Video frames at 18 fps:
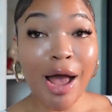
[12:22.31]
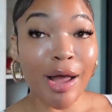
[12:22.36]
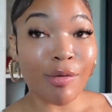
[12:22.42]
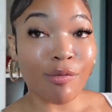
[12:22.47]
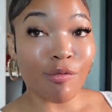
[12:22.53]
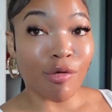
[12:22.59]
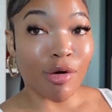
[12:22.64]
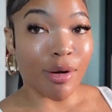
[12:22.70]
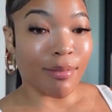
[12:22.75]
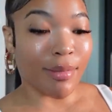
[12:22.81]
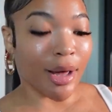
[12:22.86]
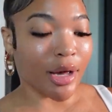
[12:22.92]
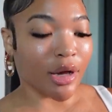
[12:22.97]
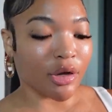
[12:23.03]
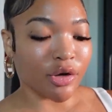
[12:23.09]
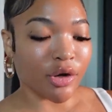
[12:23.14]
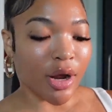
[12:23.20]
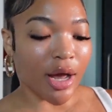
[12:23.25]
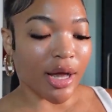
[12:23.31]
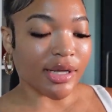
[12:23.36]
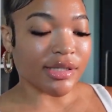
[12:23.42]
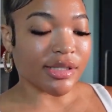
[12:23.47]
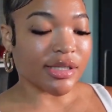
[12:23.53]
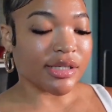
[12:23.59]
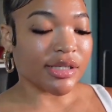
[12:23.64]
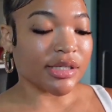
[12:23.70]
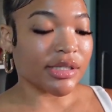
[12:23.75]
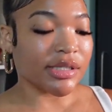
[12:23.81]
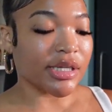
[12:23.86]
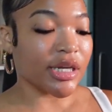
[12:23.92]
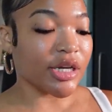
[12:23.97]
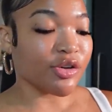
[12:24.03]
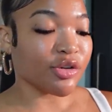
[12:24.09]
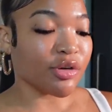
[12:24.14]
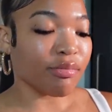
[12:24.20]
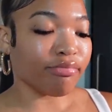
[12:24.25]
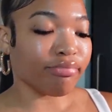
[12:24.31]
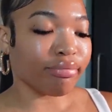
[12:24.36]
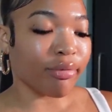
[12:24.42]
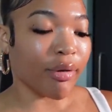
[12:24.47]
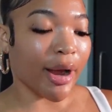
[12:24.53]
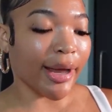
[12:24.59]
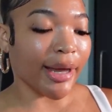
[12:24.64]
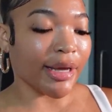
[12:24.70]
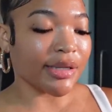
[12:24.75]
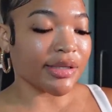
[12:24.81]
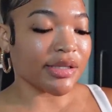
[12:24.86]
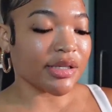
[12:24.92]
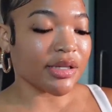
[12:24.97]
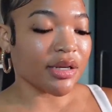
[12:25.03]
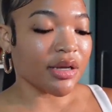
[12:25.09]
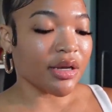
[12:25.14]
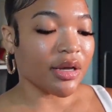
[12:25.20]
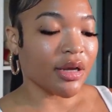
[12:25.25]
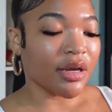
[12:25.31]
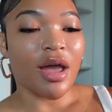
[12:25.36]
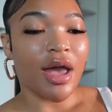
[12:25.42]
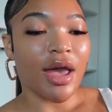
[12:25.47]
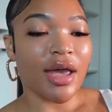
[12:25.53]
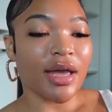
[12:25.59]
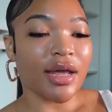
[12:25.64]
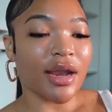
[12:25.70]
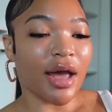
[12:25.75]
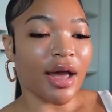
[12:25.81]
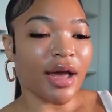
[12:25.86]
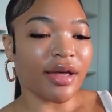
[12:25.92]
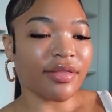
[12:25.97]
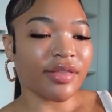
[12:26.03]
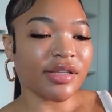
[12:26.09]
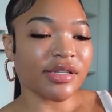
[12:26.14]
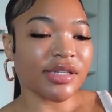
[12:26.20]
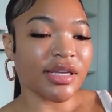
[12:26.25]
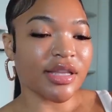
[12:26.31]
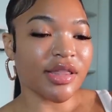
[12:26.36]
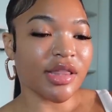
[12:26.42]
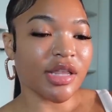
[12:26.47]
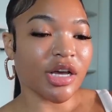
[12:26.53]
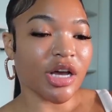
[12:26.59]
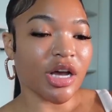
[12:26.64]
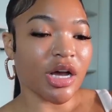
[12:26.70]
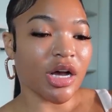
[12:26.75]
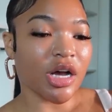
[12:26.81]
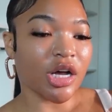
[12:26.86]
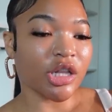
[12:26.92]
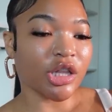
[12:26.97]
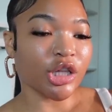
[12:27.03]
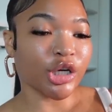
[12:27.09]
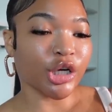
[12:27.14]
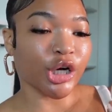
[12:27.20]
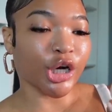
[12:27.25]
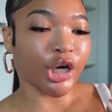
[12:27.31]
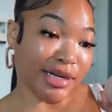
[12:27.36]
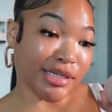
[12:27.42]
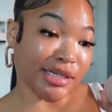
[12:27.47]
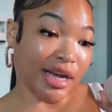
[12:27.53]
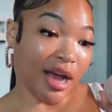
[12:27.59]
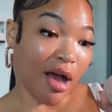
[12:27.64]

i want my under eyes concealed bright and I got this in the color Magic